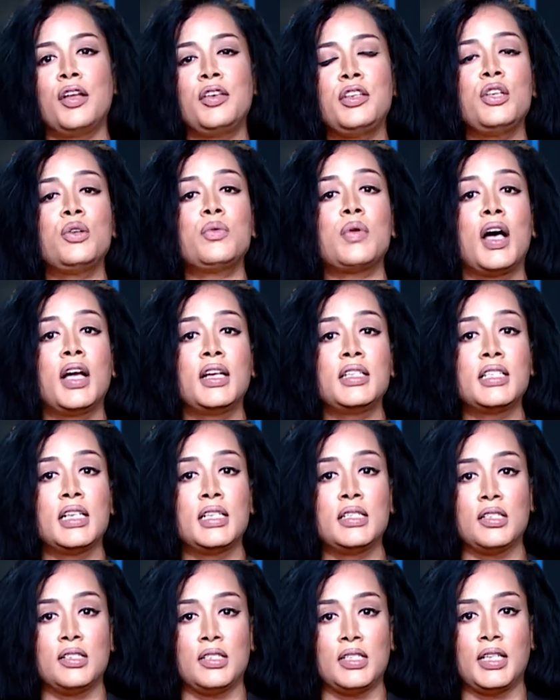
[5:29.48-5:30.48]
a new
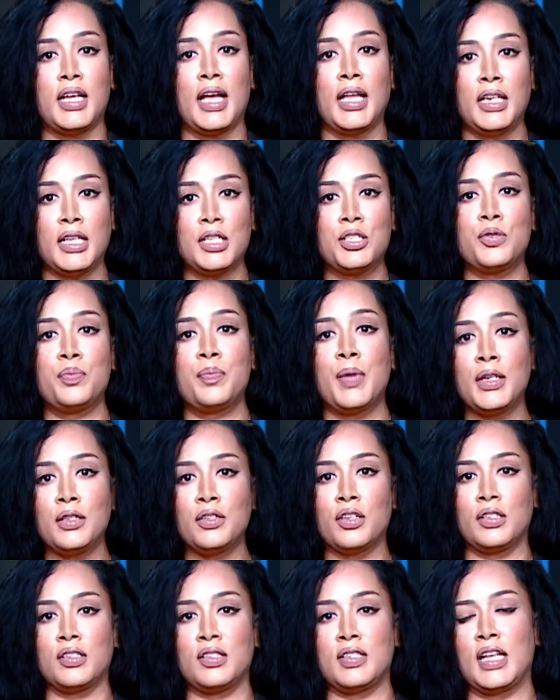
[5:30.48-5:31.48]
identity, NH
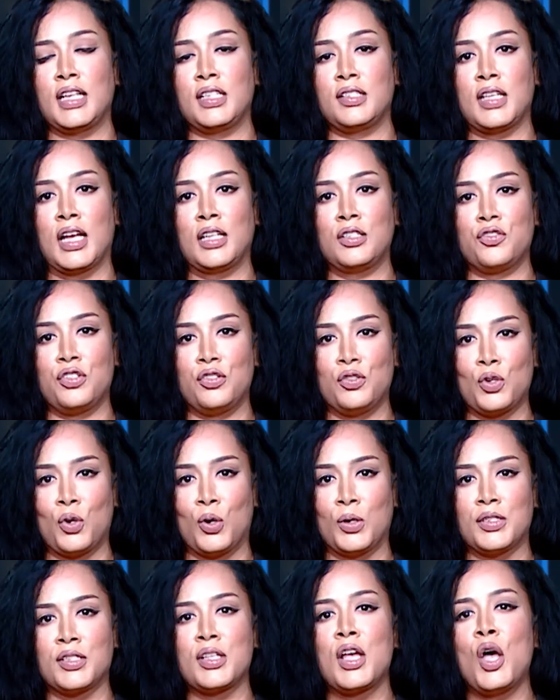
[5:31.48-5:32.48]
Benta Desai Sands
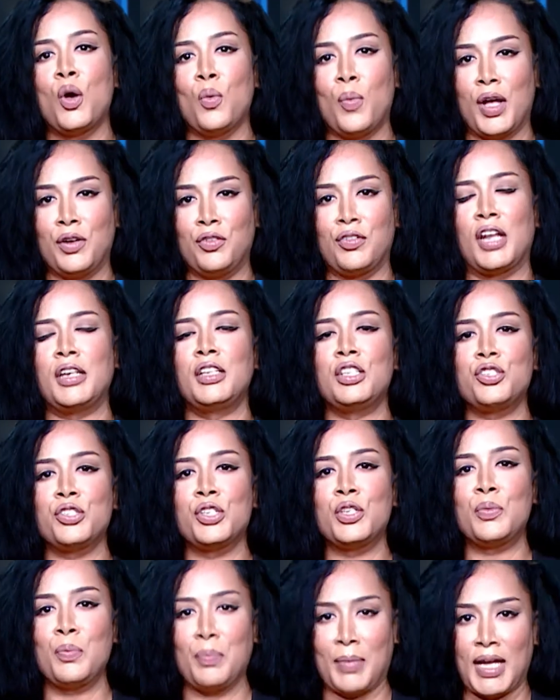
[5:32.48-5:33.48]
Resorts, where
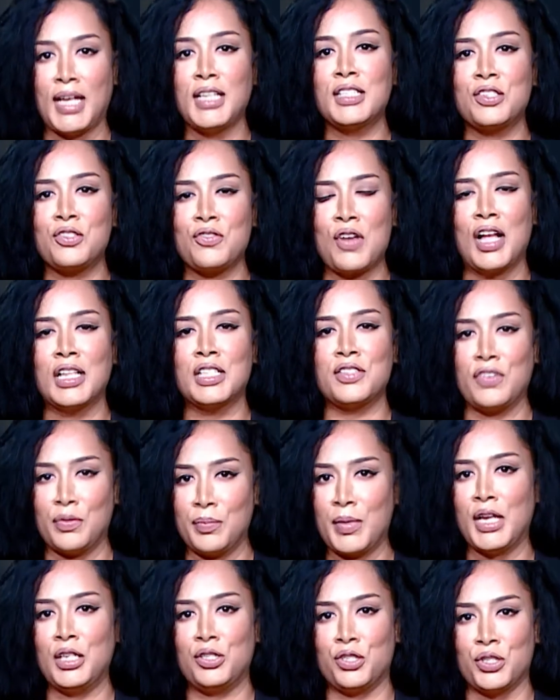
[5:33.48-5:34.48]
tradition meets
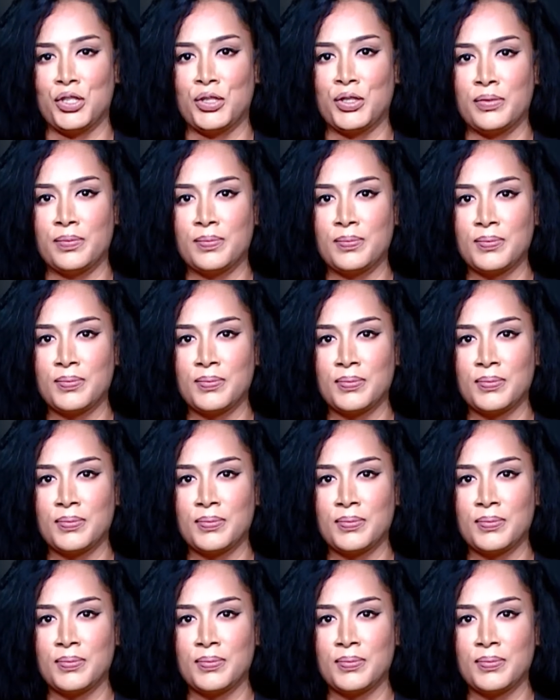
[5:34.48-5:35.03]
transformation.